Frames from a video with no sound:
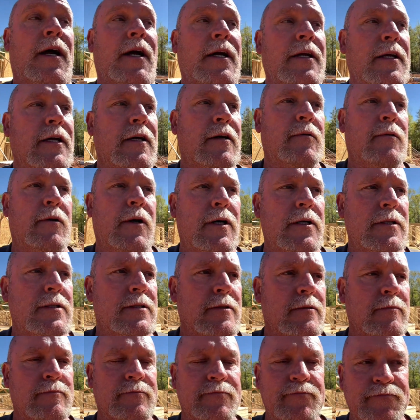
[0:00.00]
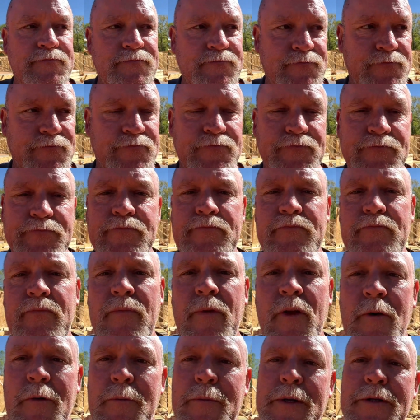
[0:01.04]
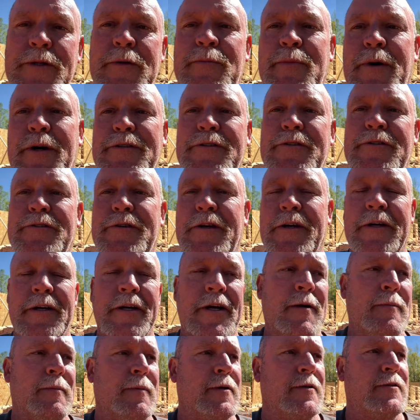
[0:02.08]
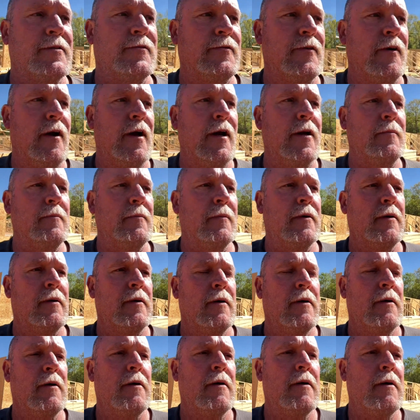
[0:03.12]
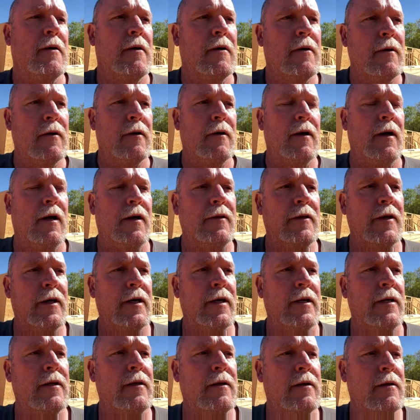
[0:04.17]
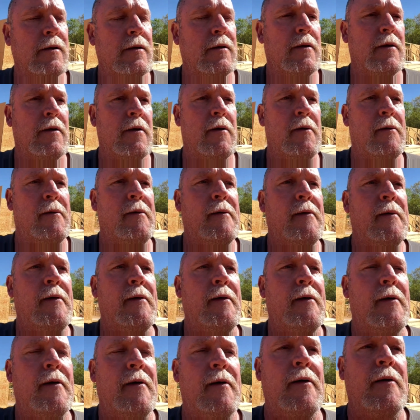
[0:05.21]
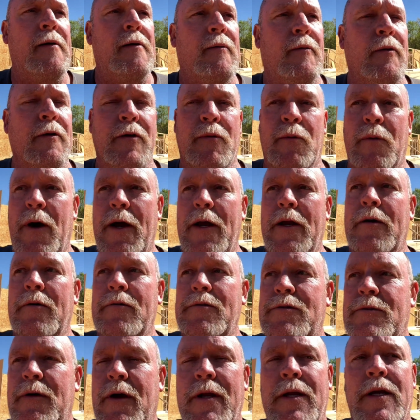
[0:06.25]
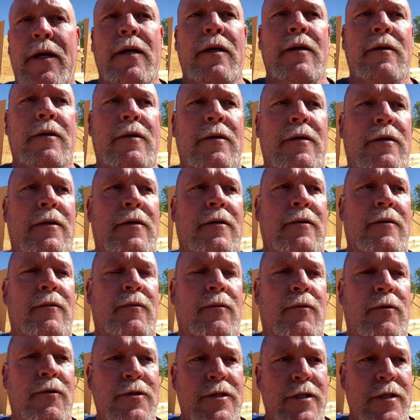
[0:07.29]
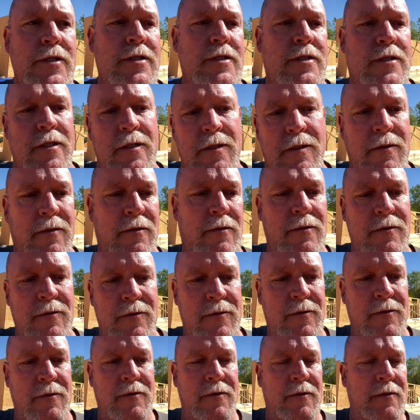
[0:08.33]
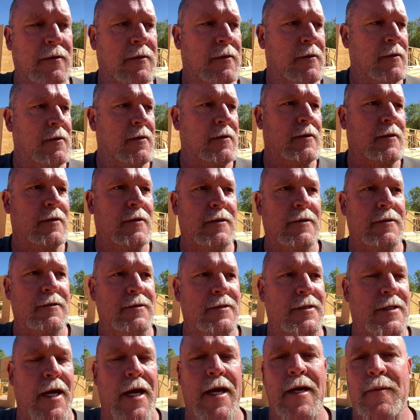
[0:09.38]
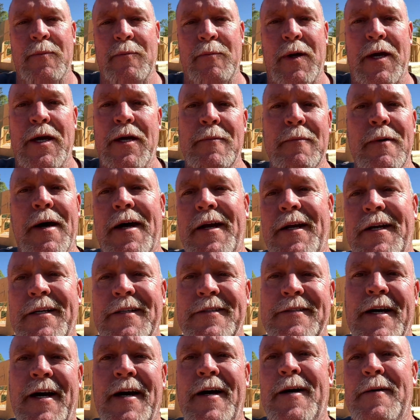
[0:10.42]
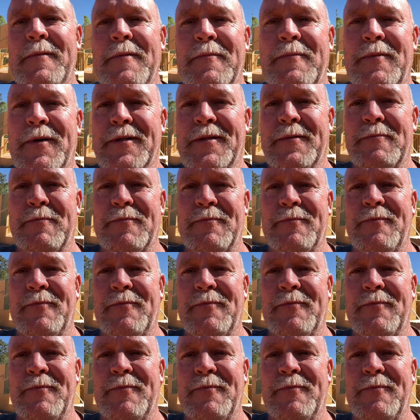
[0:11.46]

idea was we'll put the pressure treated up as a frame. And then when the white oak's ready, we'll just take beam out at a time and put the